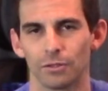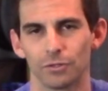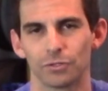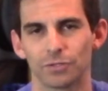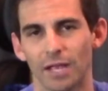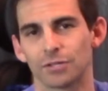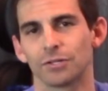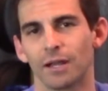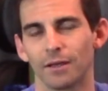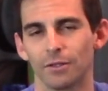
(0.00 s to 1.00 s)

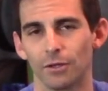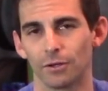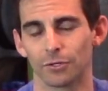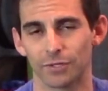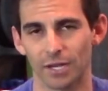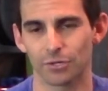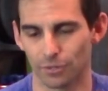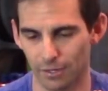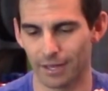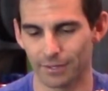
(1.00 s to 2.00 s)
section, or
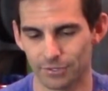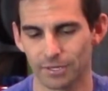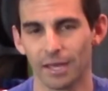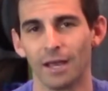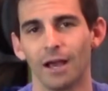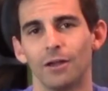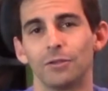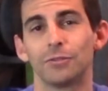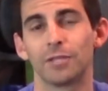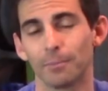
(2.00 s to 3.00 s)
sectionalized.
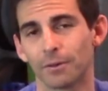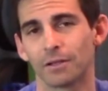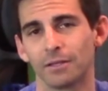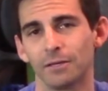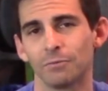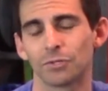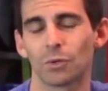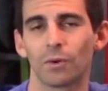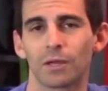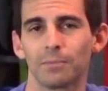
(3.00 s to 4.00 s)
Typically, when
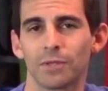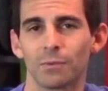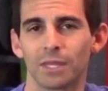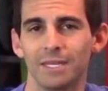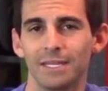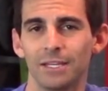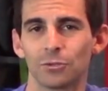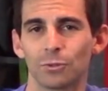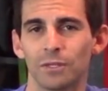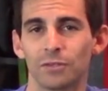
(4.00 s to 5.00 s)
someone comes in with a knee
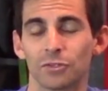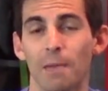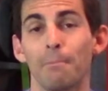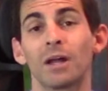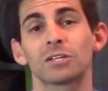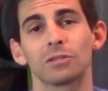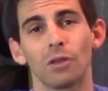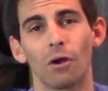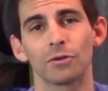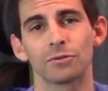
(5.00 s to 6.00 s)
injury, there's a much
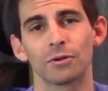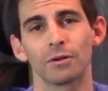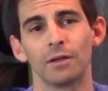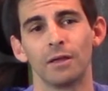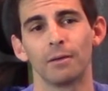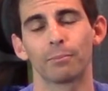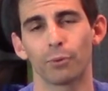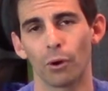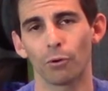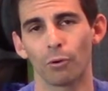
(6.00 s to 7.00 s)
larger
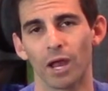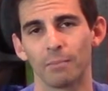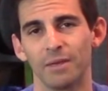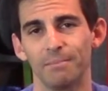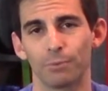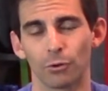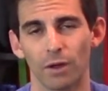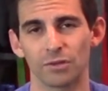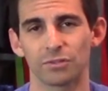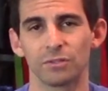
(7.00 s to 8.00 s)
program and
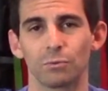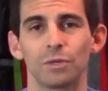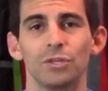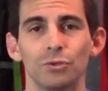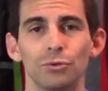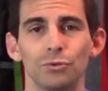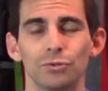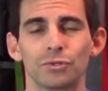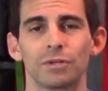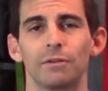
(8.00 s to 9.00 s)
progression that we
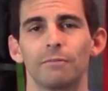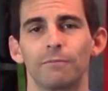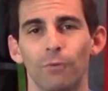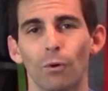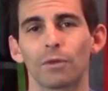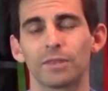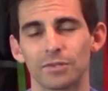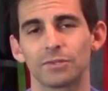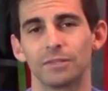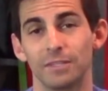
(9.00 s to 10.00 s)
use for,
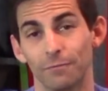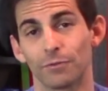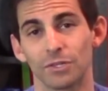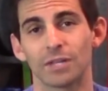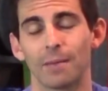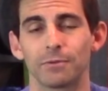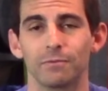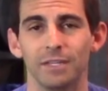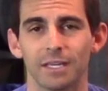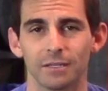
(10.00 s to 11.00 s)
this, for these types
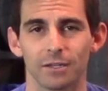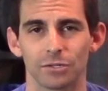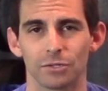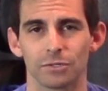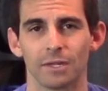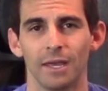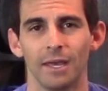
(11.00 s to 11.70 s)
of knee conditions.